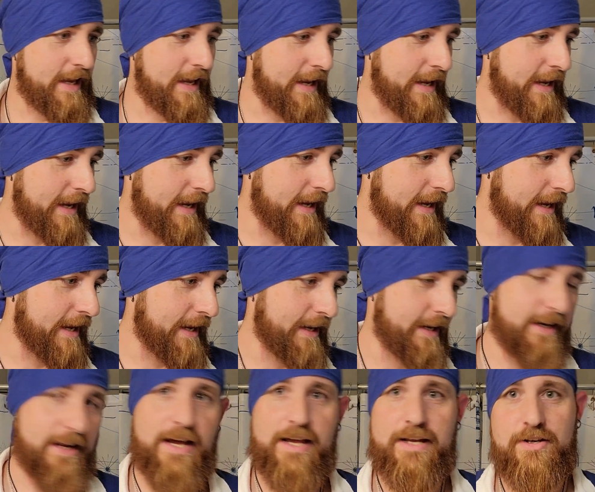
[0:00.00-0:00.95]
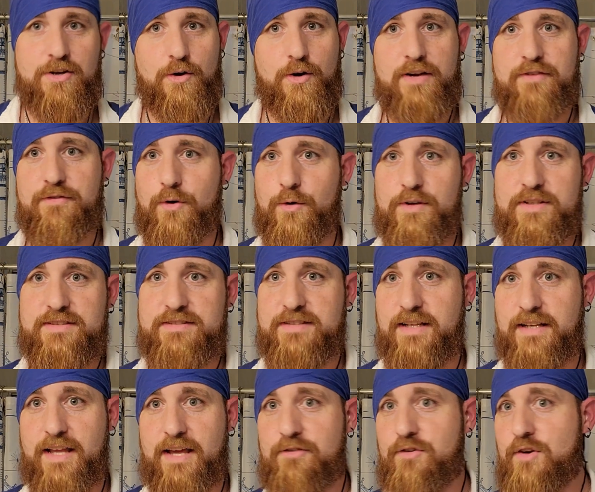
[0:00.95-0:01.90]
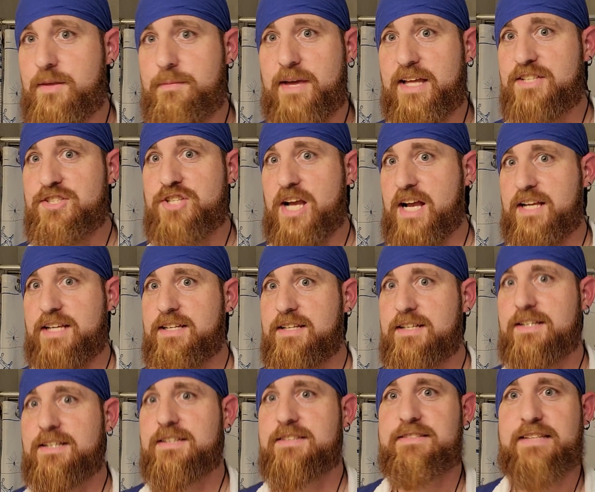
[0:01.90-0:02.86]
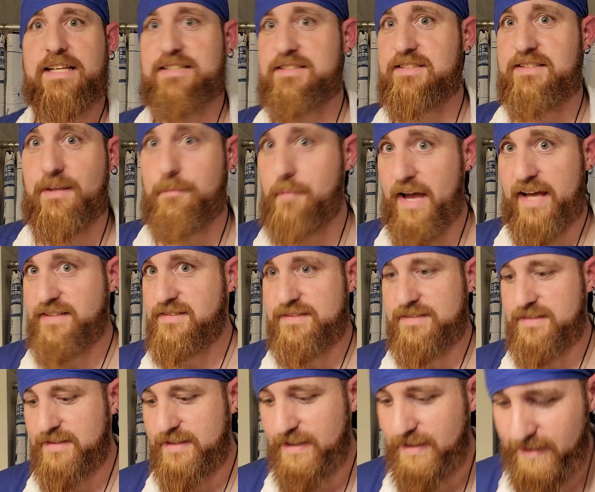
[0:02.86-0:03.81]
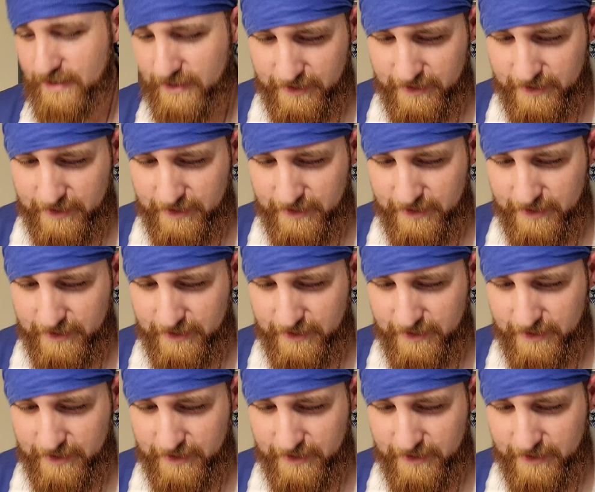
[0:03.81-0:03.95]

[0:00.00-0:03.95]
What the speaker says: And I know I've always said, every man Jack, that's the best.